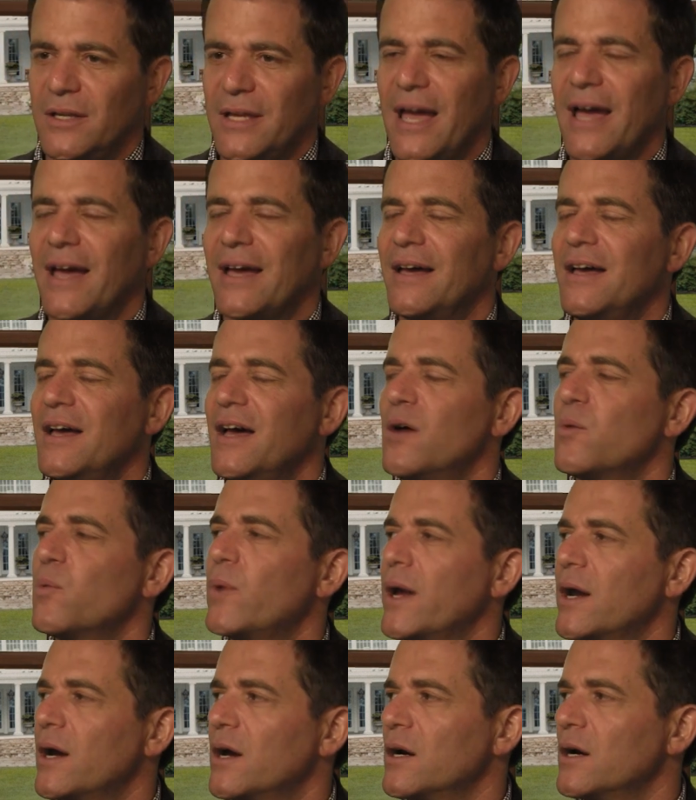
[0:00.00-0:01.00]
Yeah,
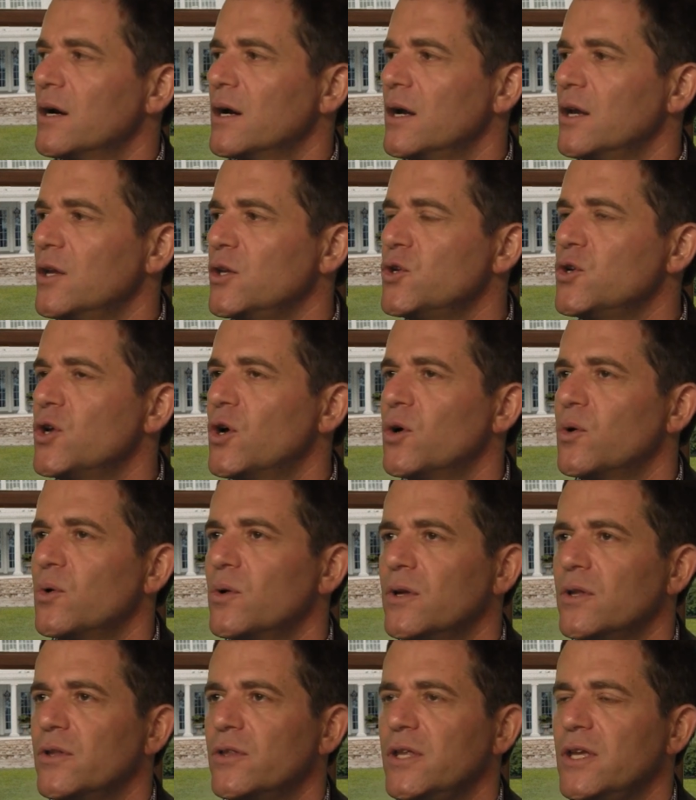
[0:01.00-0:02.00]
where, you
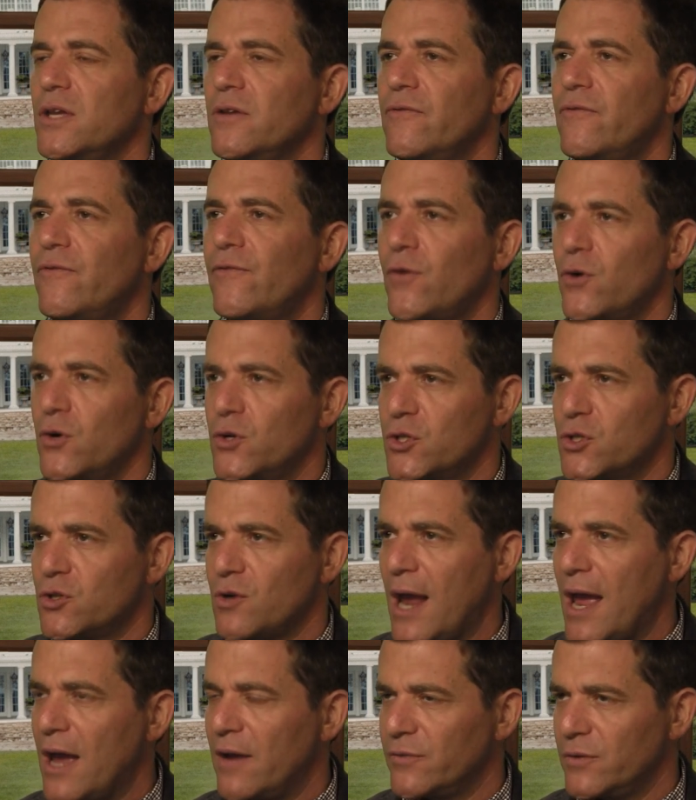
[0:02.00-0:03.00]
know, the first
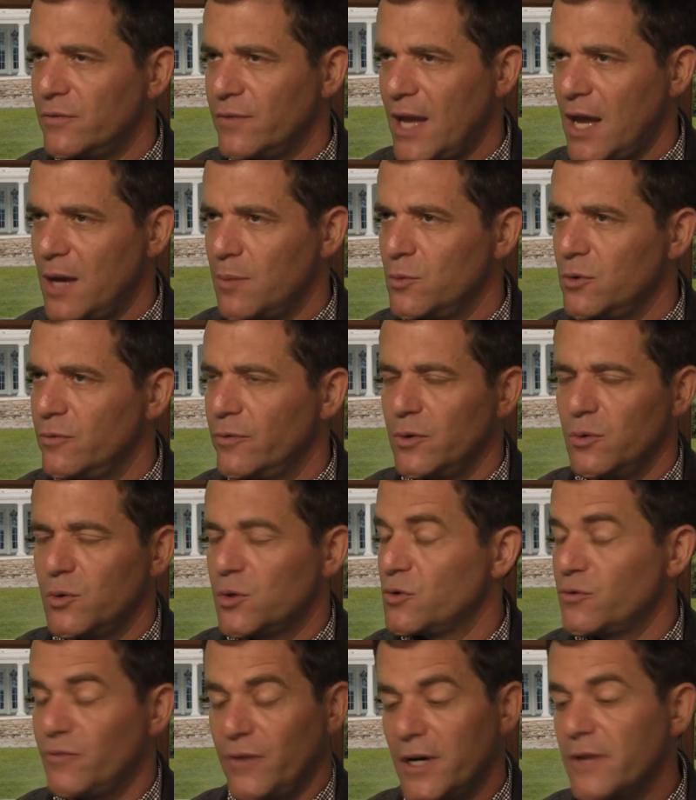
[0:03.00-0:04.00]
draft of that movie,
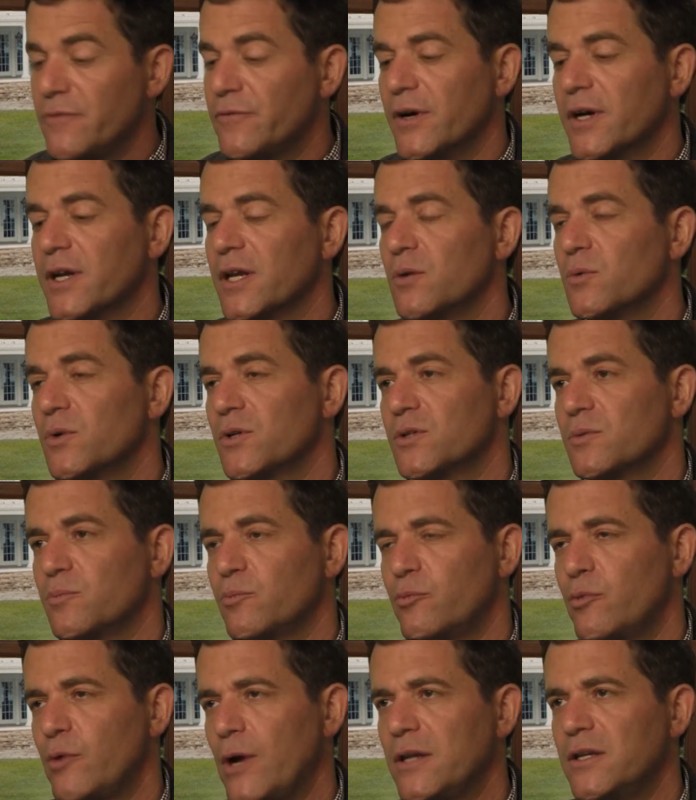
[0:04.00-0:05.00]
which was very funny, which
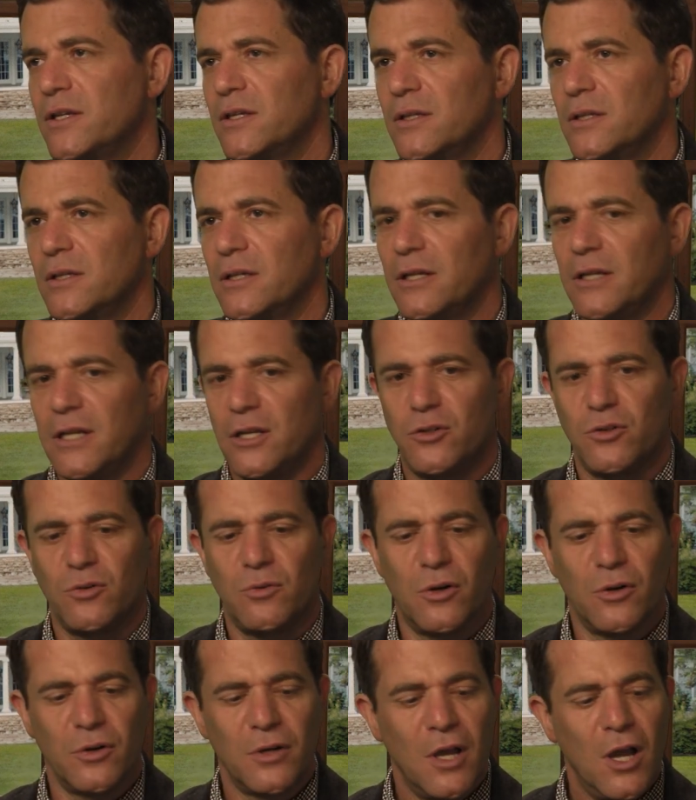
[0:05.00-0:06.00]
Brendan and Andrew
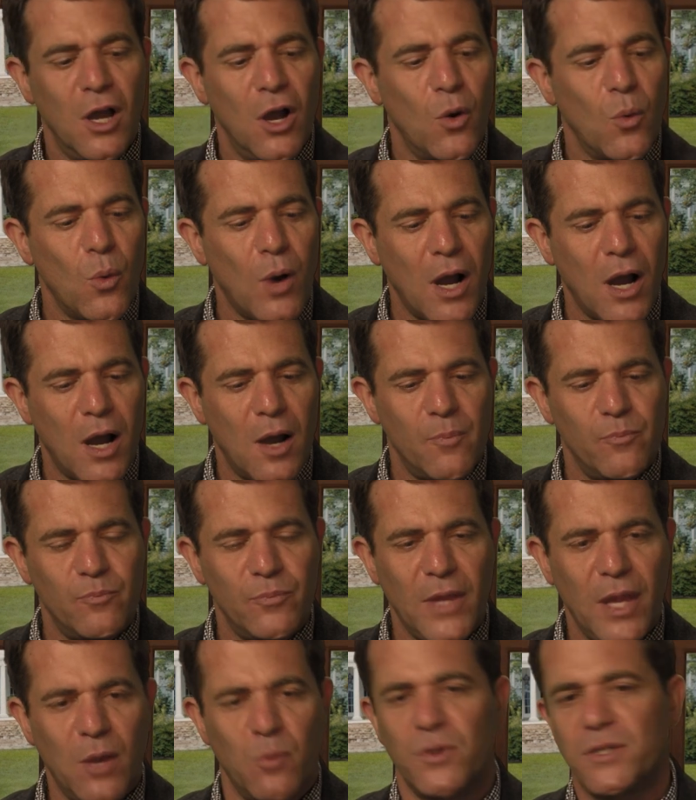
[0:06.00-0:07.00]
wrote,
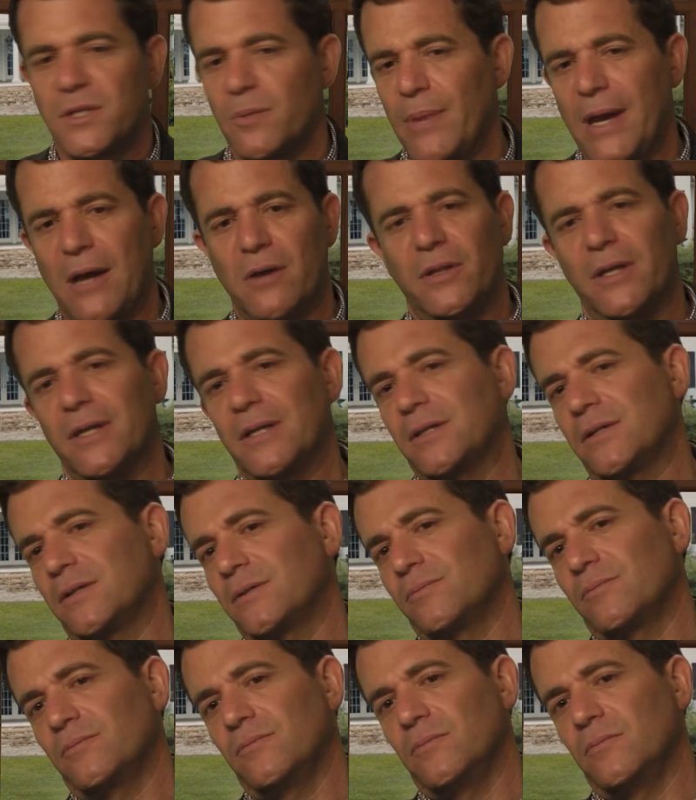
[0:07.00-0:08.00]
it was about, like,
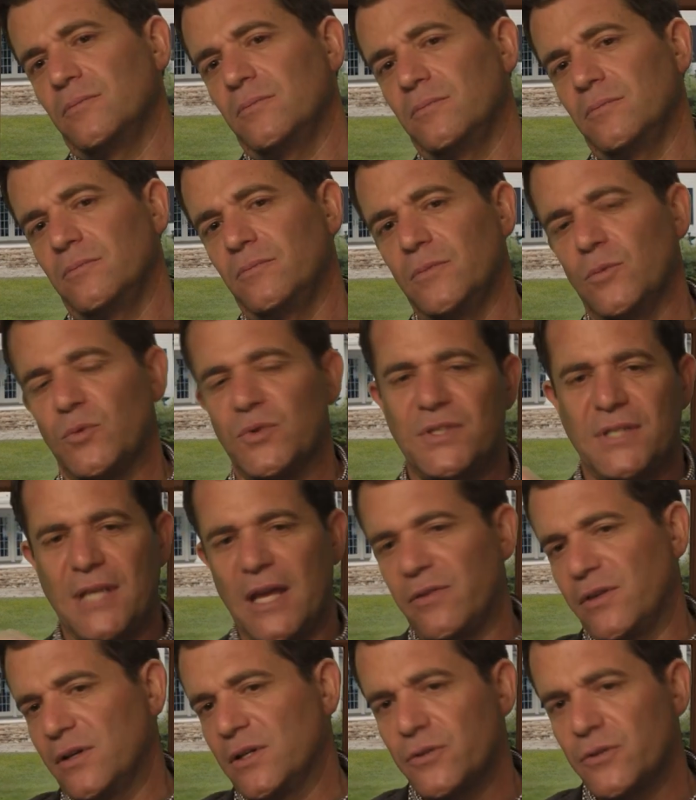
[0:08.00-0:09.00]
it was Seth